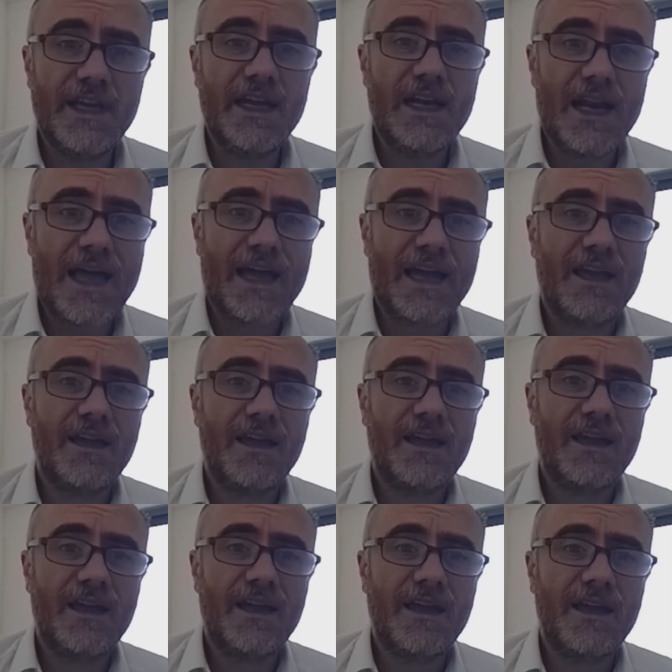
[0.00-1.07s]
uh,
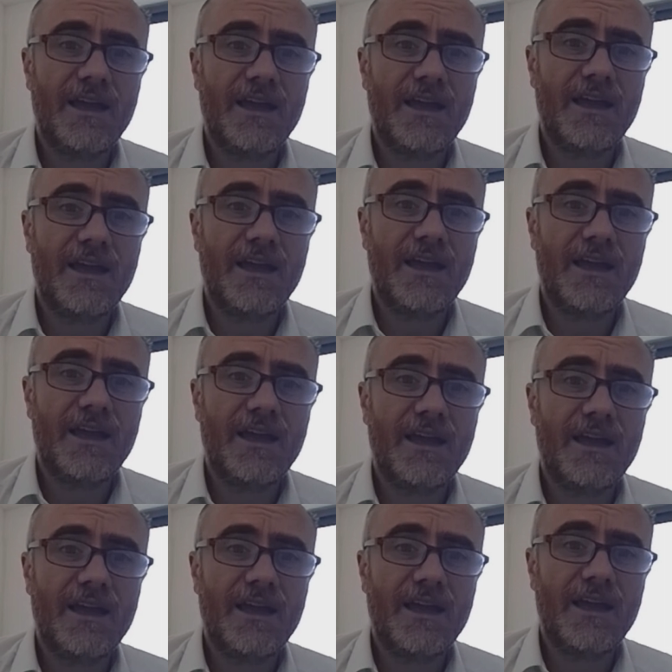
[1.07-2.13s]
particular
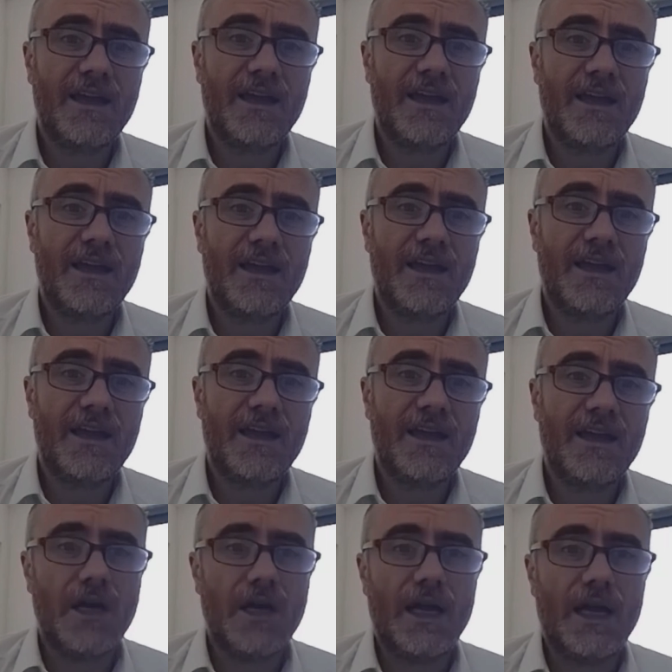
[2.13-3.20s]
um,
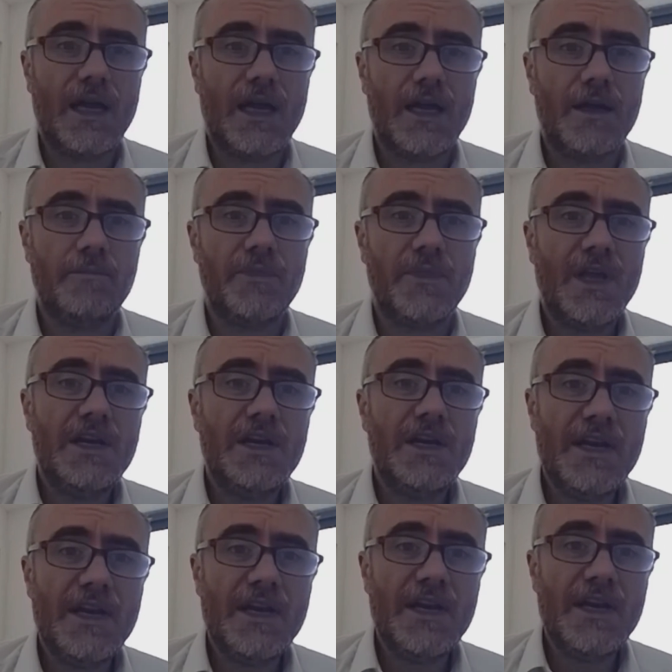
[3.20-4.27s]
networks that
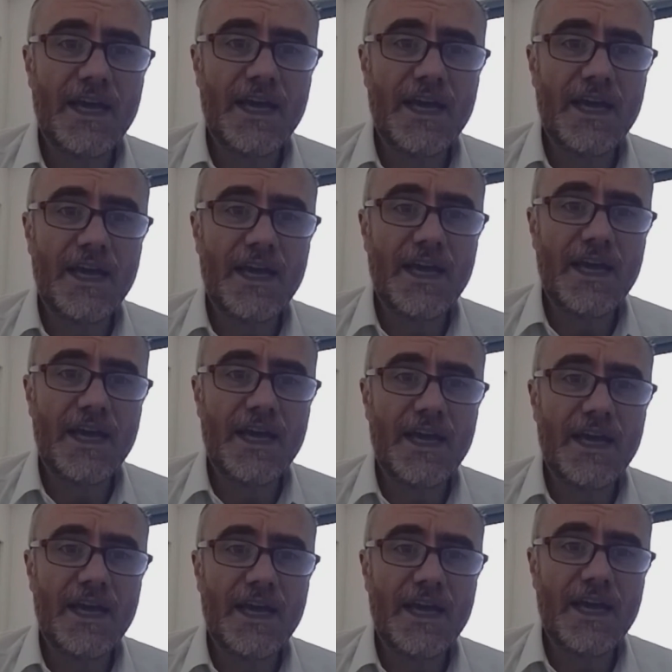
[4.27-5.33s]
their
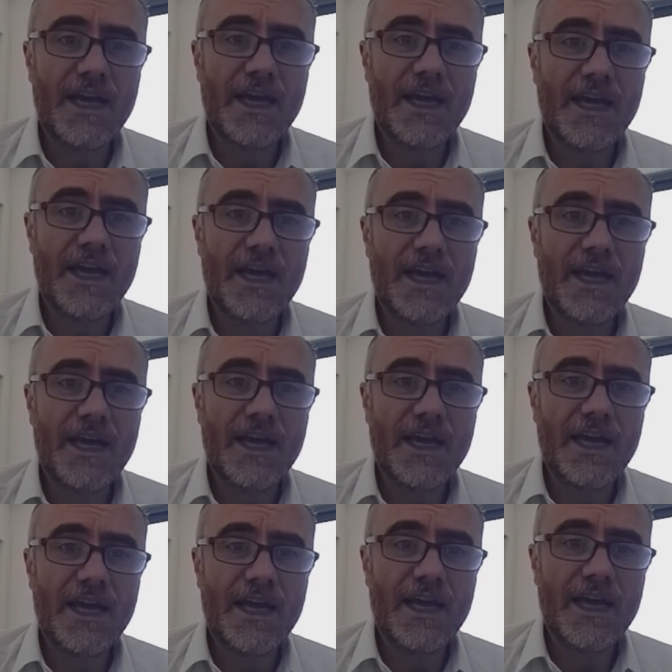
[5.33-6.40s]
peers who are in
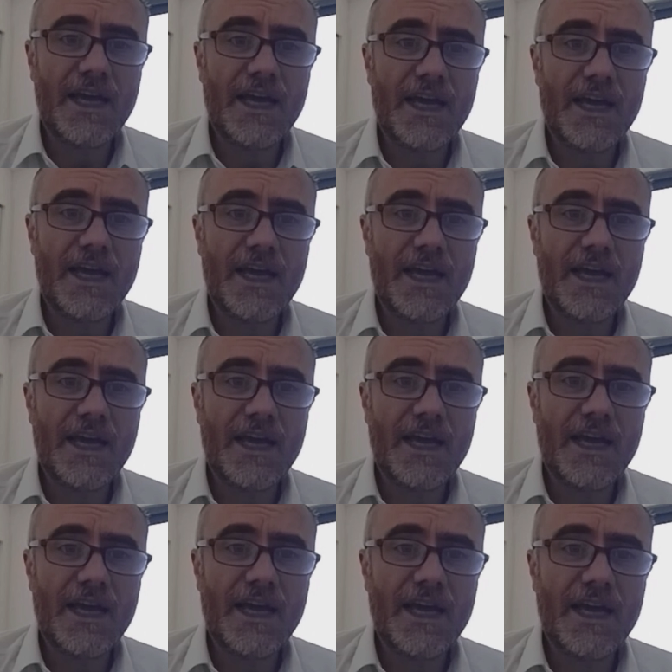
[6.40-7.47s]
Ireland
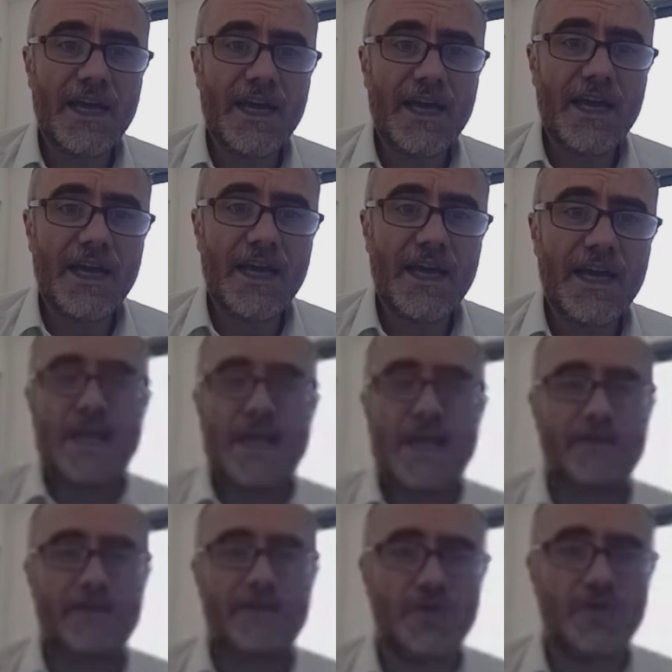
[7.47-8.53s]
uh, don't have. So
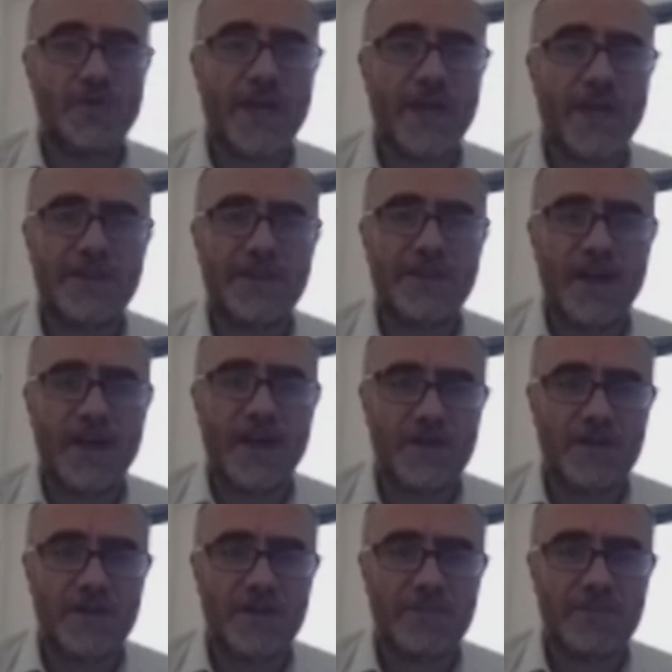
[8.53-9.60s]
they they are they're
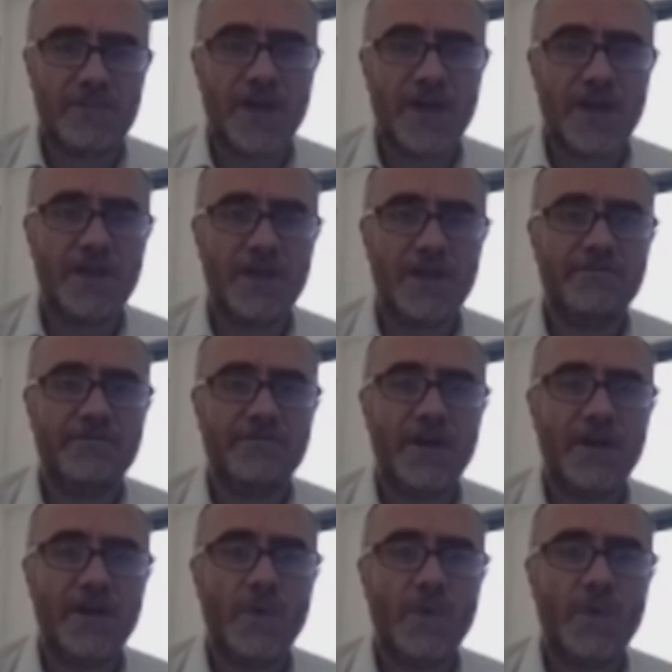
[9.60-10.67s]
not very well
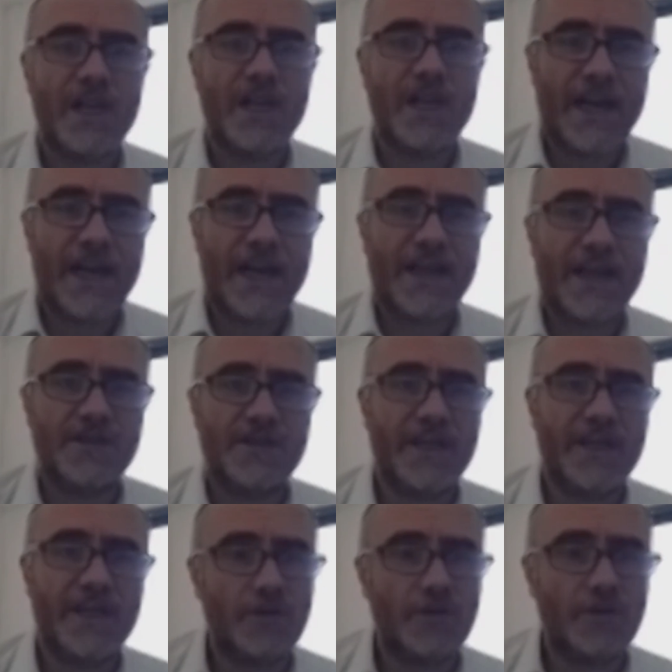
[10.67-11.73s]
connected. They don't know who to
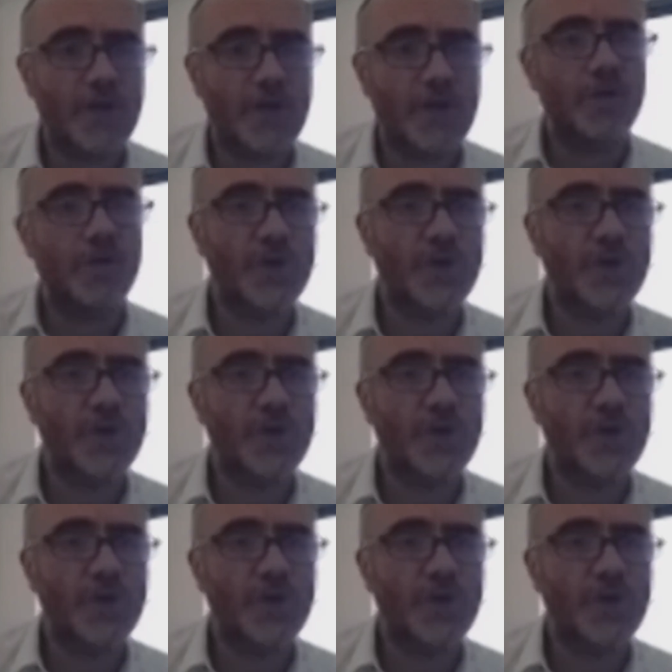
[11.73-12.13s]
ask for